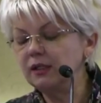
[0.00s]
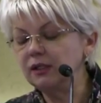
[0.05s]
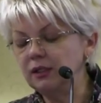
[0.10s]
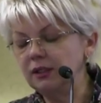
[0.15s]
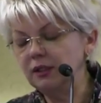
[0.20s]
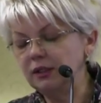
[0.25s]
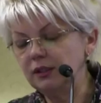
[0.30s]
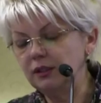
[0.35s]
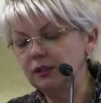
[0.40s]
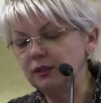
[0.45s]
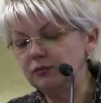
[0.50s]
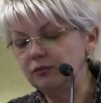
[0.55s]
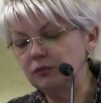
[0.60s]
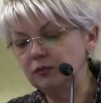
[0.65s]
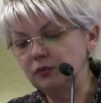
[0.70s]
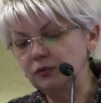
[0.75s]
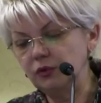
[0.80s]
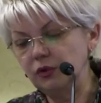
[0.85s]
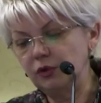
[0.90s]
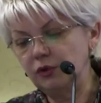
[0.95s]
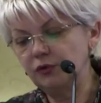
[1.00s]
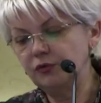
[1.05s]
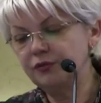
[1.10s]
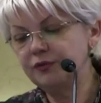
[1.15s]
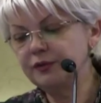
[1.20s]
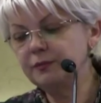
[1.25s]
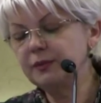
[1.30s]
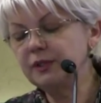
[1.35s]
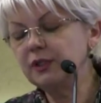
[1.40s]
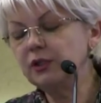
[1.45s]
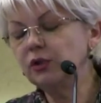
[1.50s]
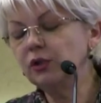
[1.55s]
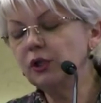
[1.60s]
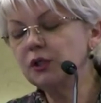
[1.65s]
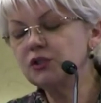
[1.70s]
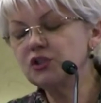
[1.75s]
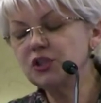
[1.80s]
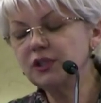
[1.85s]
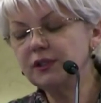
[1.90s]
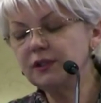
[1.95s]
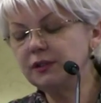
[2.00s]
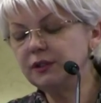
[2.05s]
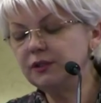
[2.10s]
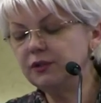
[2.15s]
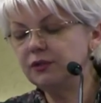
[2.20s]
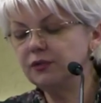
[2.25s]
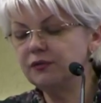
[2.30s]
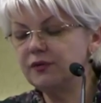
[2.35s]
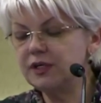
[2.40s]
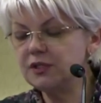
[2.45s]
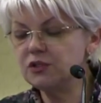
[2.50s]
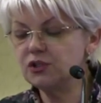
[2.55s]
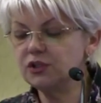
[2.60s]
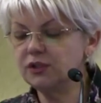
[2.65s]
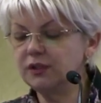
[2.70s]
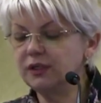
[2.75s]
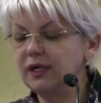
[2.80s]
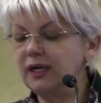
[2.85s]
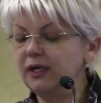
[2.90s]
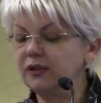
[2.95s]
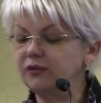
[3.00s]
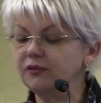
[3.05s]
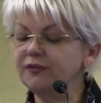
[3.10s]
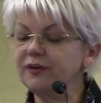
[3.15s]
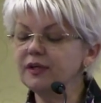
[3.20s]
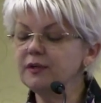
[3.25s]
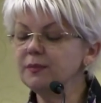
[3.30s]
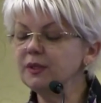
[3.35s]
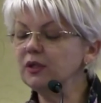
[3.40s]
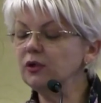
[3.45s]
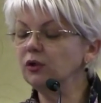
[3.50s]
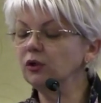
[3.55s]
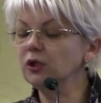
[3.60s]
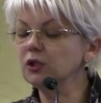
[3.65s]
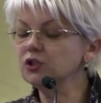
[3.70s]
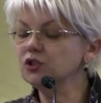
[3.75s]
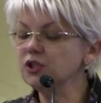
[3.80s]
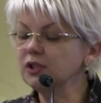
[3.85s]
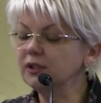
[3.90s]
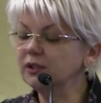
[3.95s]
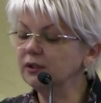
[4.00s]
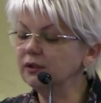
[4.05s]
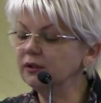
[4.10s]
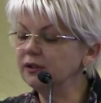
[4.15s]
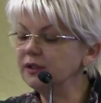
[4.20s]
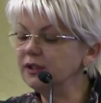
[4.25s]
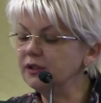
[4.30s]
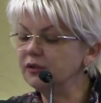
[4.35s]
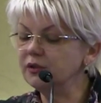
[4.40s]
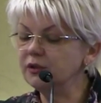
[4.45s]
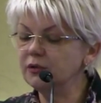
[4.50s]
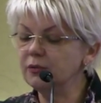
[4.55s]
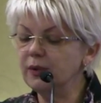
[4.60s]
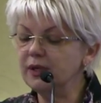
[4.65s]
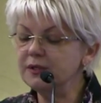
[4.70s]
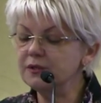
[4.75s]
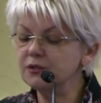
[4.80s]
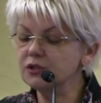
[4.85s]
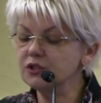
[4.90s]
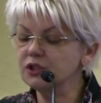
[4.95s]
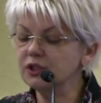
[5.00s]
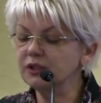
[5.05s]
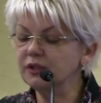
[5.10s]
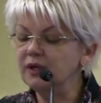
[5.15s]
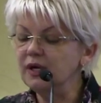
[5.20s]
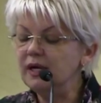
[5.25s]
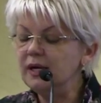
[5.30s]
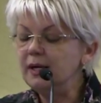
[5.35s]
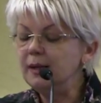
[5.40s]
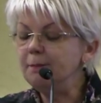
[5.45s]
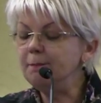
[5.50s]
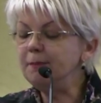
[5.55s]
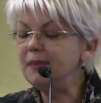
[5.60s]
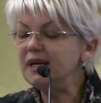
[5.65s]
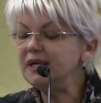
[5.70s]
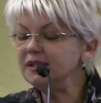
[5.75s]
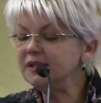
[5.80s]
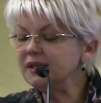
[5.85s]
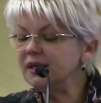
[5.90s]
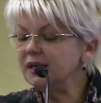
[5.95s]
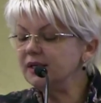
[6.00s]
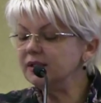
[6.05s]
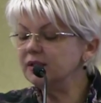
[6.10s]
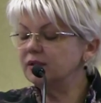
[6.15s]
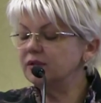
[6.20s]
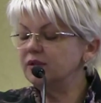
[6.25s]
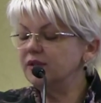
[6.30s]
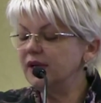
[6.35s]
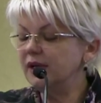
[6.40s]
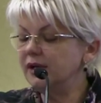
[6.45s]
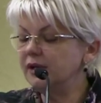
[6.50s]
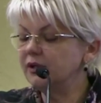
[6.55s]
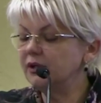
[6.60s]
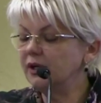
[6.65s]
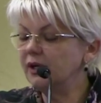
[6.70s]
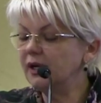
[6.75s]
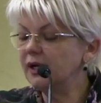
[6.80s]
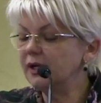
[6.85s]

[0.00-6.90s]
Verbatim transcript: non-pharmacological intervention and pharmacological intervention, mediate their